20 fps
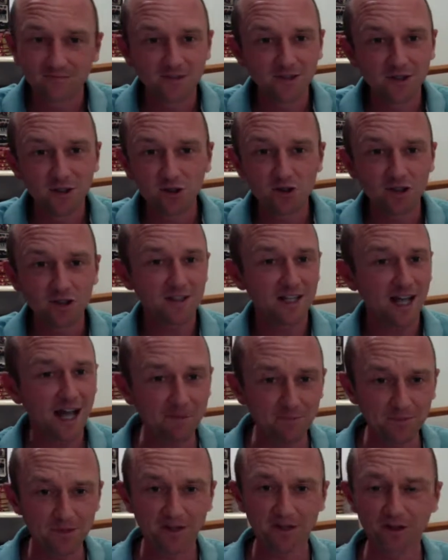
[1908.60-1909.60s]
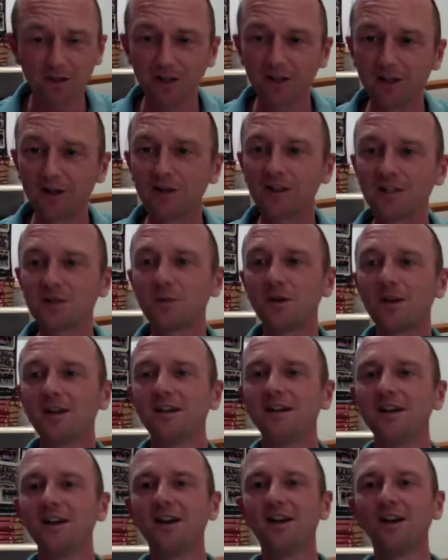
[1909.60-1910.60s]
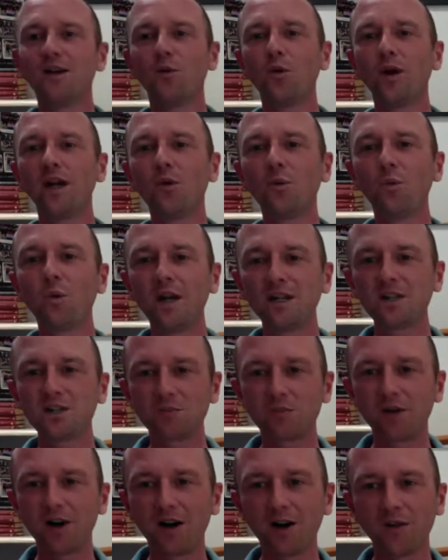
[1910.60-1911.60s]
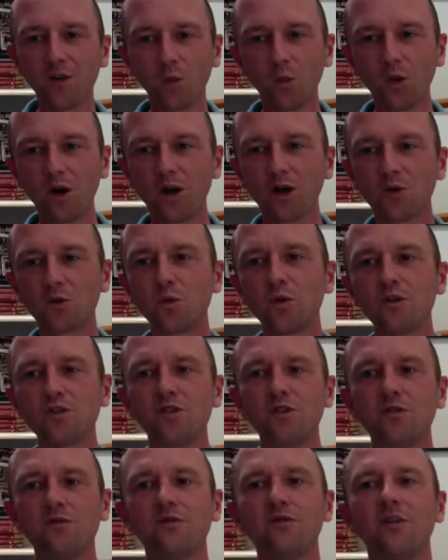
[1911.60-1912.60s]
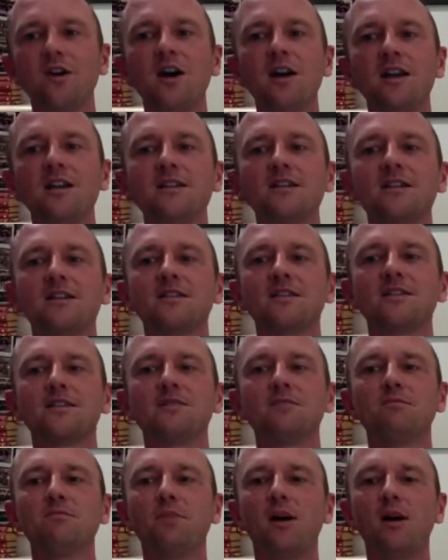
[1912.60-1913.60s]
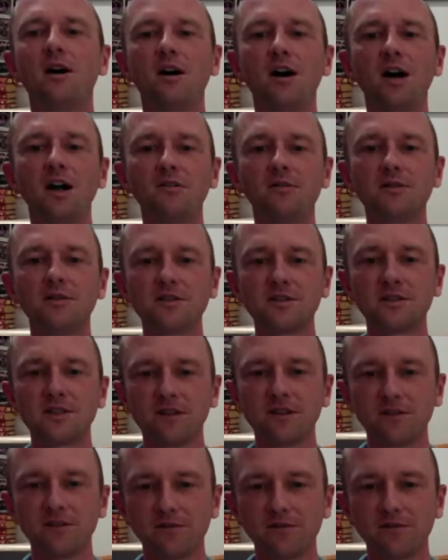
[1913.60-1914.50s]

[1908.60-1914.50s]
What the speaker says: you should absolutely know this one. In which part of the world would you find St. Piran's